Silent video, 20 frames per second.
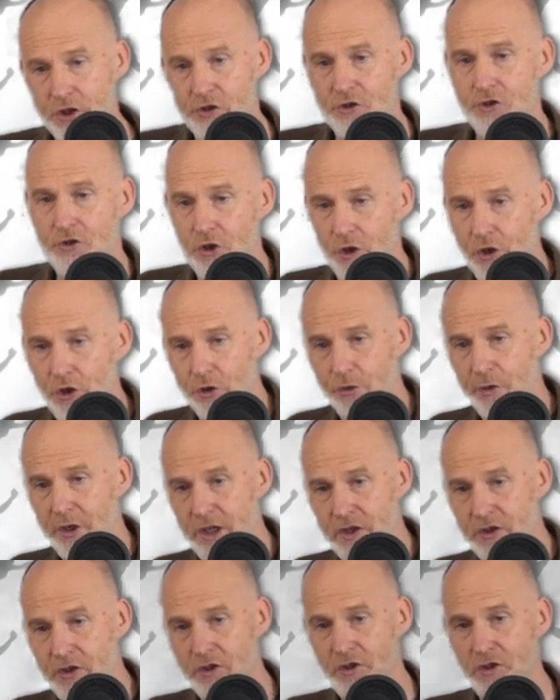a
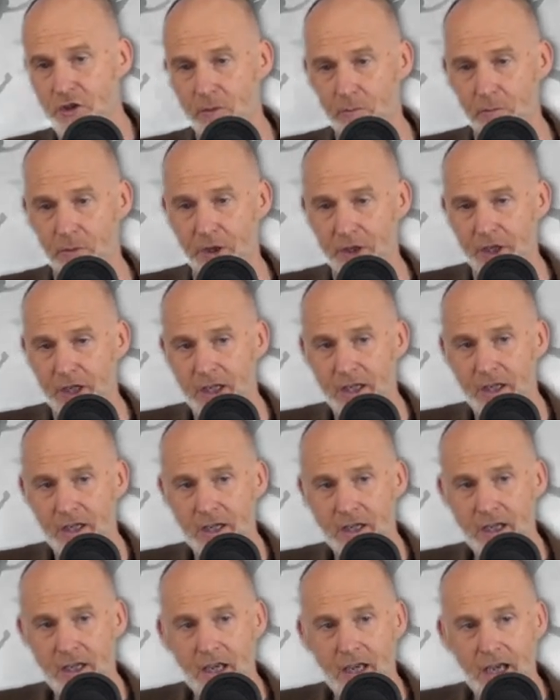story to
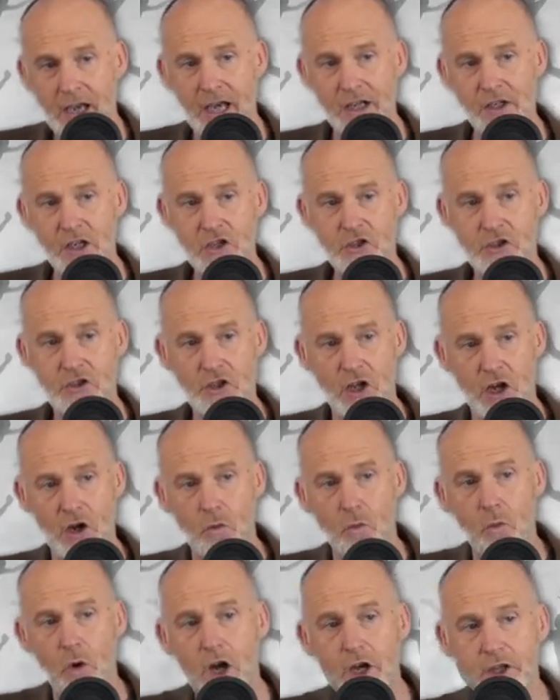somebody, and it's
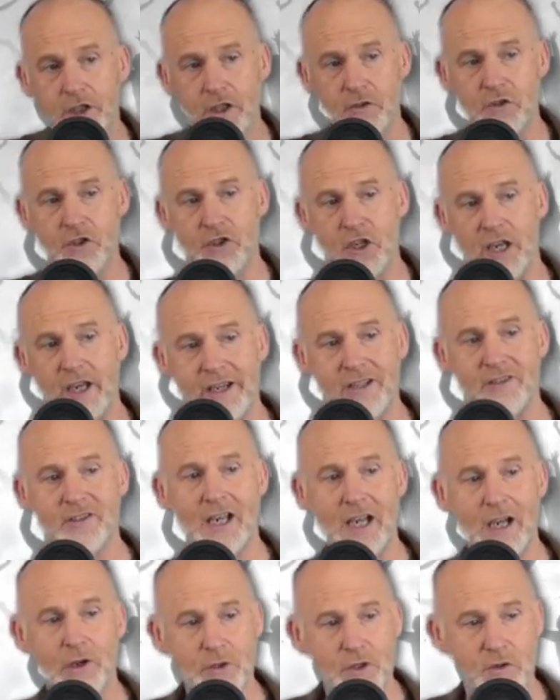not what you say, it's
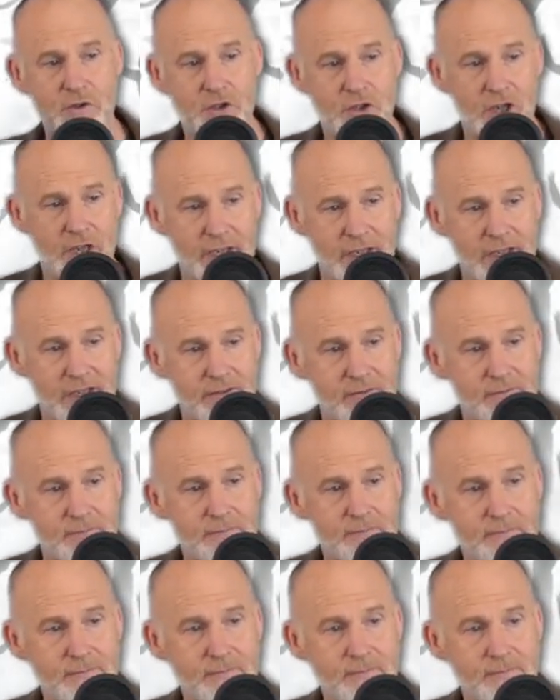how you say it.
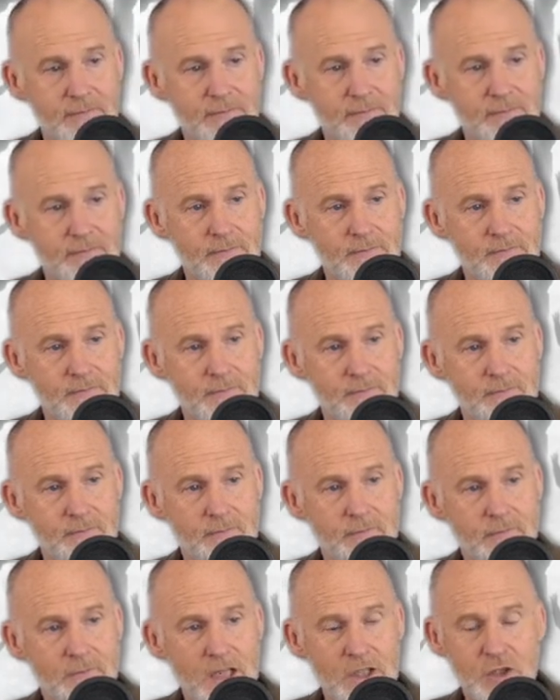
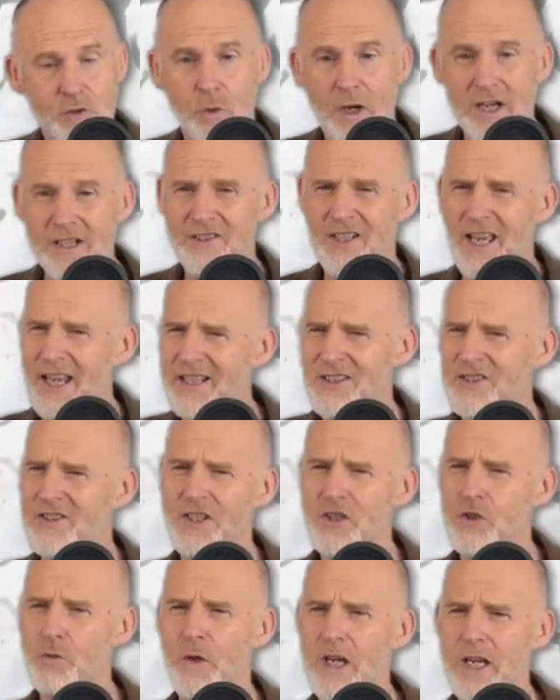That's why
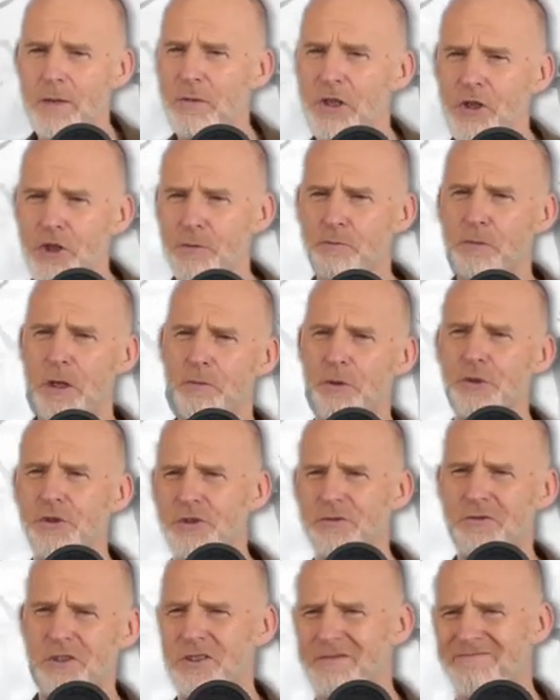texting's weird, because people,
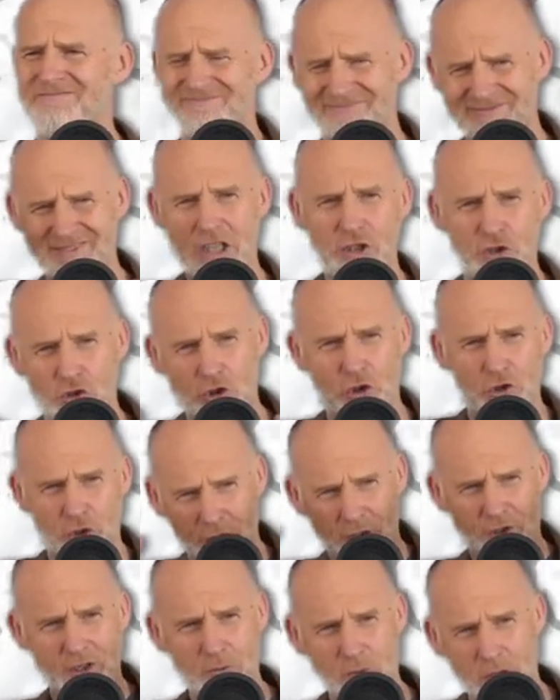they
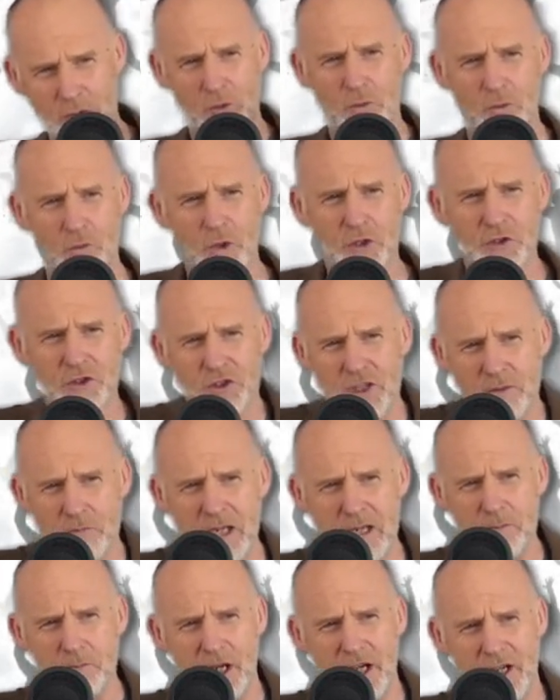struggle. They think, well, what does he
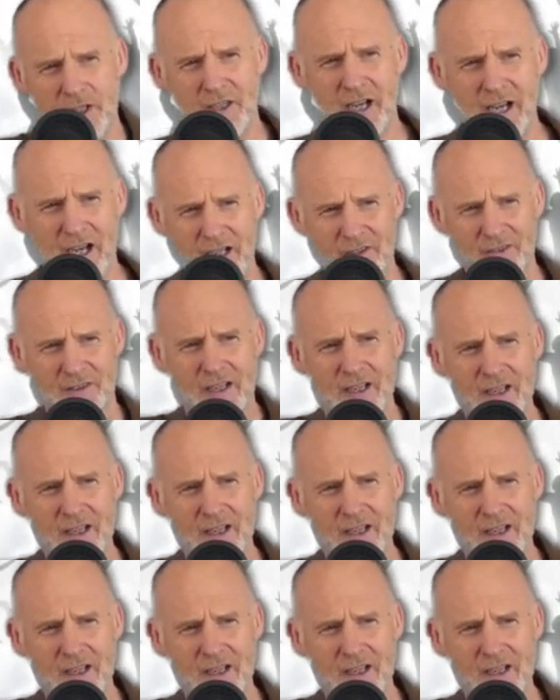mean by that? And